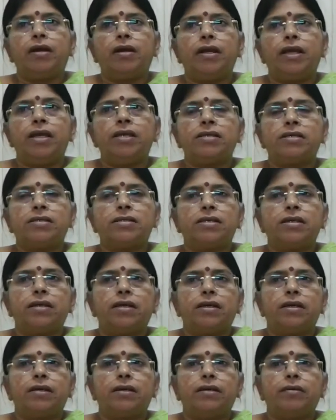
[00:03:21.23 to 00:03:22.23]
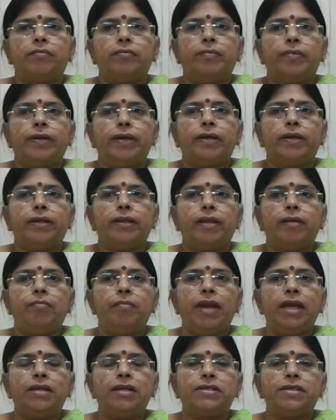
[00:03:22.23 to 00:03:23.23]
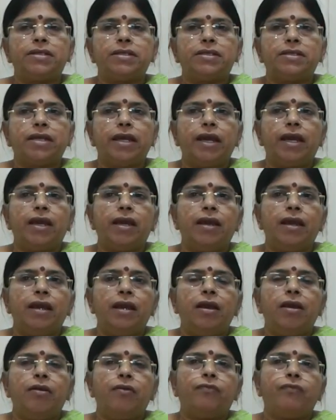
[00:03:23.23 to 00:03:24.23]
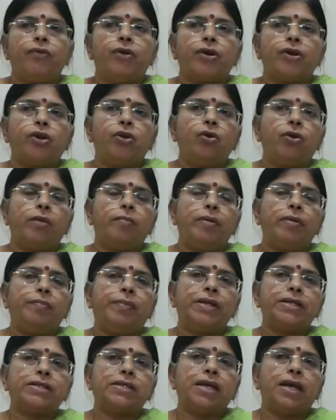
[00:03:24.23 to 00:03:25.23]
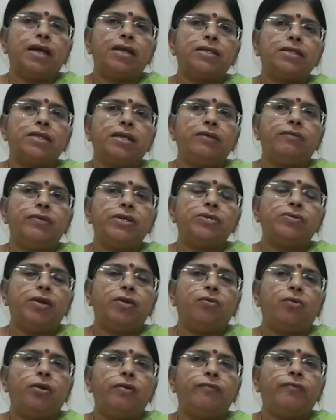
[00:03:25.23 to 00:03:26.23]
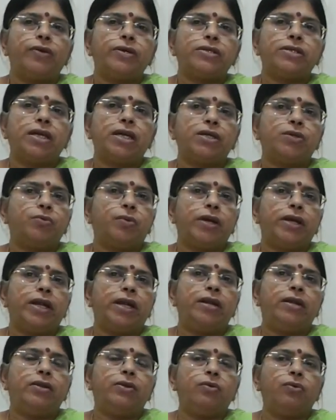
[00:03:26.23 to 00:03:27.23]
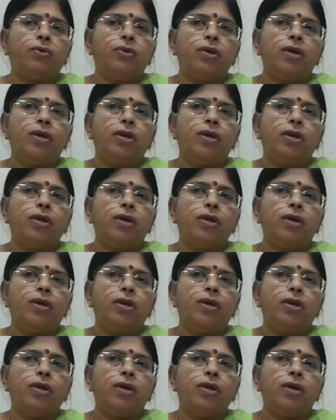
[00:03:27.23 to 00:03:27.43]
is the mainstay for curable breast cancer, which will hold for stage 1 and 2.